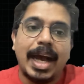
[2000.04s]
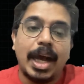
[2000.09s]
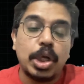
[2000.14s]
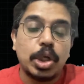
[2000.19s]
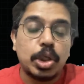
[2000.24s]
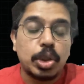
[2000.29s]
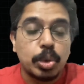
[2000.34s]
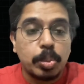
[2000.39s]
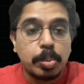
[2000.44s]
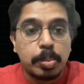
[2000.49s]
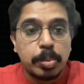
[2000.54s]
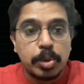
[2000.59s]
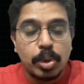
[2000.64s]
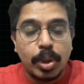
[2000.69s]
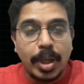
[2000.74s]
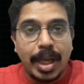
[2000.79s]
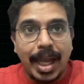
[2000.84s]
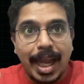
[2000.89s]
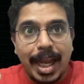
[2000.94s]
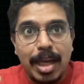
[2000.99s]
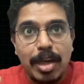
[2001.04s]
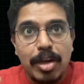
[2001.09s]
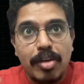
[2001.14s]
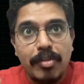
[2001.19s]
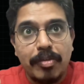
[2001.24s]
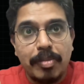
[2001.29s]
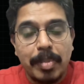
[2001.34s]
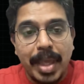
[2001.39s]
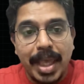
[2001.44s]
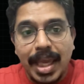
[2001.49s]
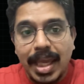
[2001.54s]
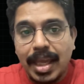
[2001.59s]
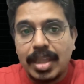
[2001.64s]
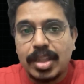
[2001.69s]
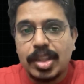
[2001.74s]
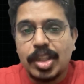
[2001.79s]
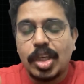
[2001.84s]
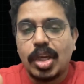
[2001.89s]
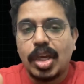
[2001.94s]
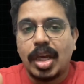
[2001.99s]
to kind of make
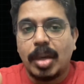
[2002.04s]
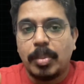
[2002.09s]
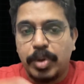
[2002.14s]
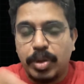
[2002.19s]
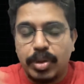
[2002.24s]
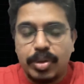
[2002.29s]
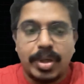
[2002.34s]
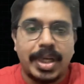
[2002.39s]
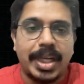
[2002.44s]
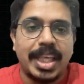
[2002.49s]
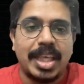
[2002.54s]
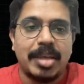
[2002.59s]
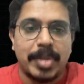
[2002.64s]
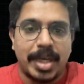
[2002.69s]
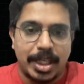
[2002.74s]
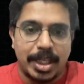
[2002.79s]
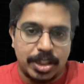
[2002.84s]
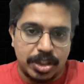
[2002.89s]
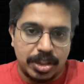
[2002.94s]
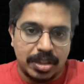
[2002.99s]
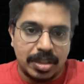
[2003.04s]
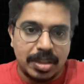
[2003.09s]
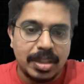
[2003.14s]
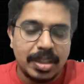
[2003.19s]
the community imagine.